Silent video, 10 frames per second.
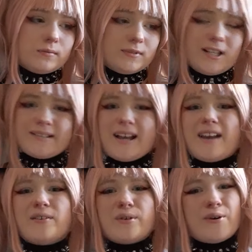Because I
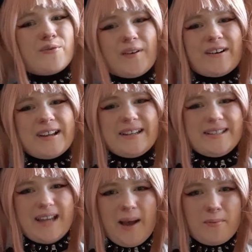don't go very in
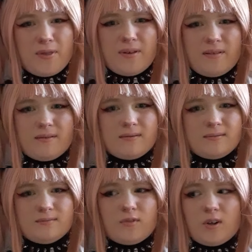depth
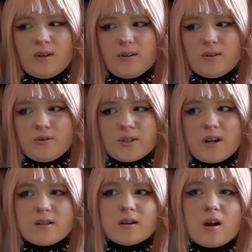for those
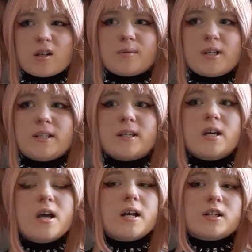kinds of cosplays,
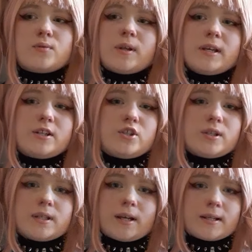because really it's
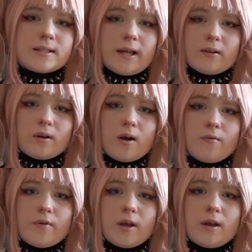just like a sailor
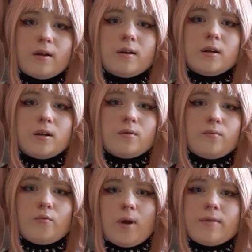outfit
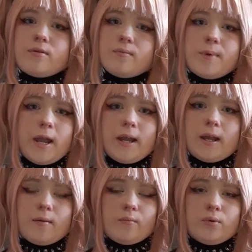with pink
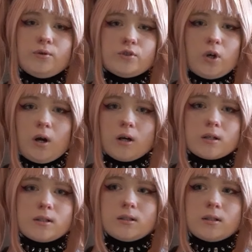and blue
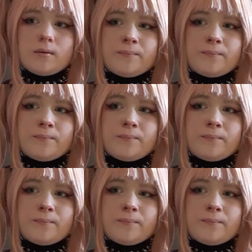socks,